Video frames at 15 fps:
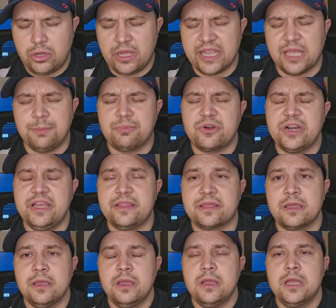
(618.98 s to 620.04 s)
I can breathe.
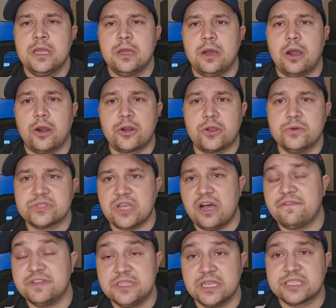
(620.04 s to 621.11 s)
Art goes
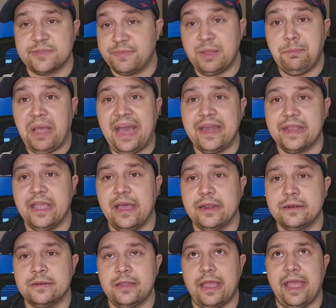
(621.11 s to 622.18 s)
off and does something bad
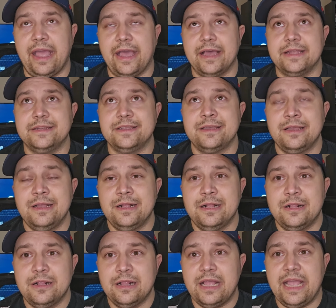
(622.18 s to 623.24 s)
again, and
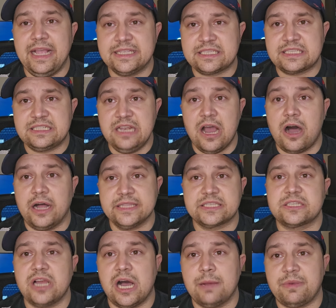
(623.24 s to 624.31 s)
it's
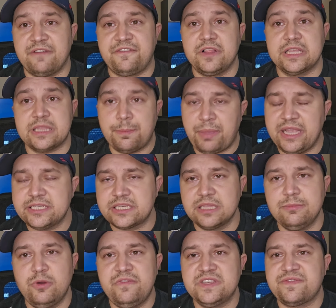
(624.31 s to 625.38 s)
non-stop. I feel like the
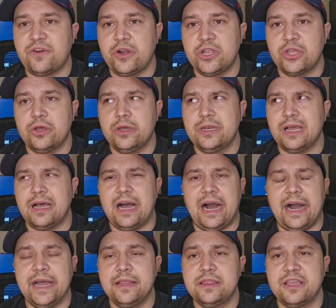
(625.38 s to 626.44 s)
pacing of the movie is very good.
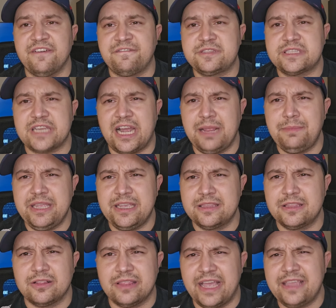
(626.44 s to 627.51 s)
I, the timing
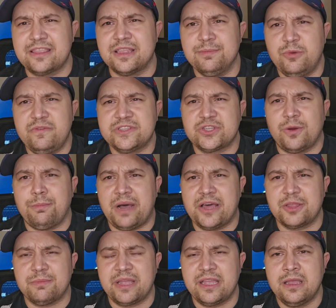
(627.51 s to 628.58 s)
and the length of the movies don't
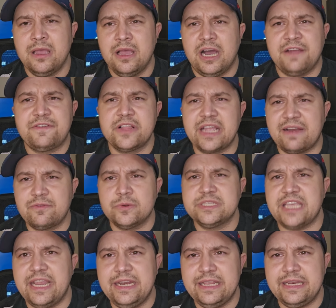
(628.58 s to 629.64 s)
bother me. I feel like
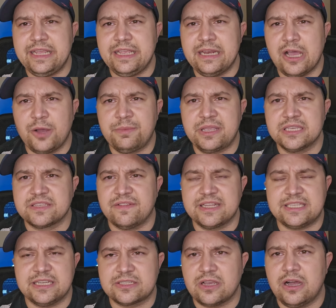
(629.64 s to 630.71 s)
everyone's A D D now because of
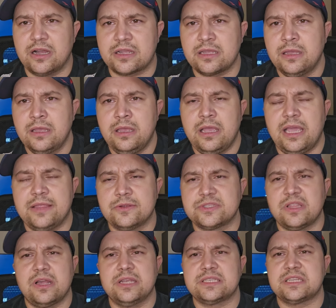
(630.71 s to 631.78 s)
like TikTok, and
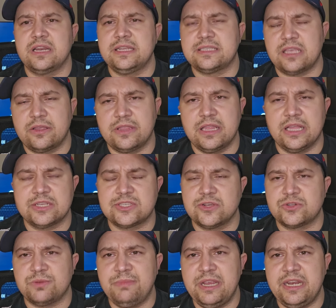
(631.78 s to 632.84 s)
there's a lot of studies saying that like
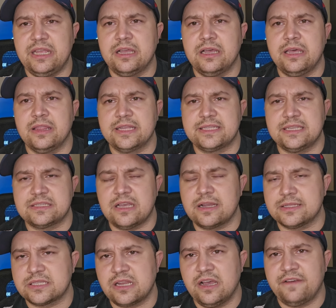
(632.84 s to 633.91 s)
social media and like
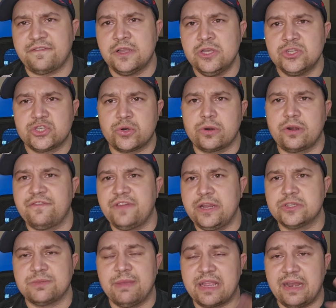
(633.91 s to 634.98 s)
TikTok and stuff, shorter
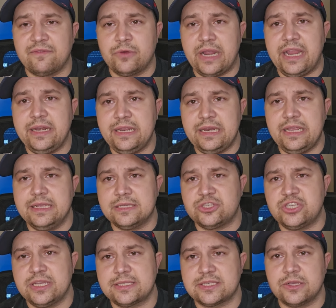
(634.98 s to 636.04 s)
videos are making everyone A D D as
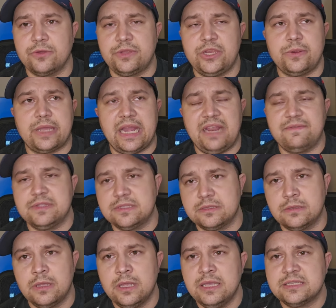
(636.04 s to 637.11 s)
shit, so you can't even
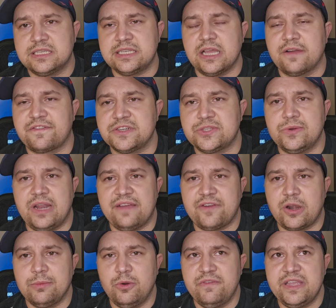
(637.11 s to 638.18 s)
sit down for a two and a half
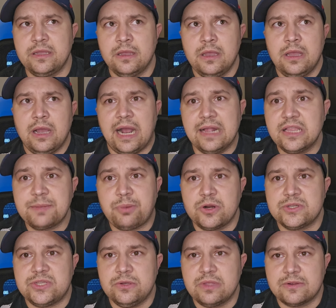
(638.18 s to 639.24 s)
hour movie. I like
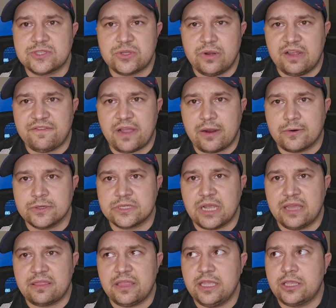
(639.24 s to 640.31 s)
part two, that was two and a half hours.
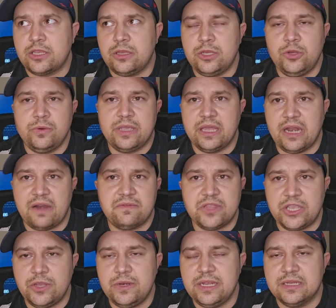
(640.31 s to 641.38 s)
I think you get
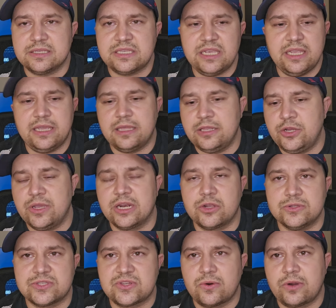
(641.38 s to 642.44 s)
everything you need to see and you get a
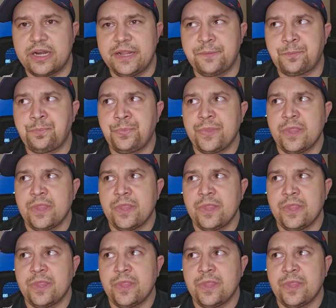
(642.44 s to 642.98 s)
good story.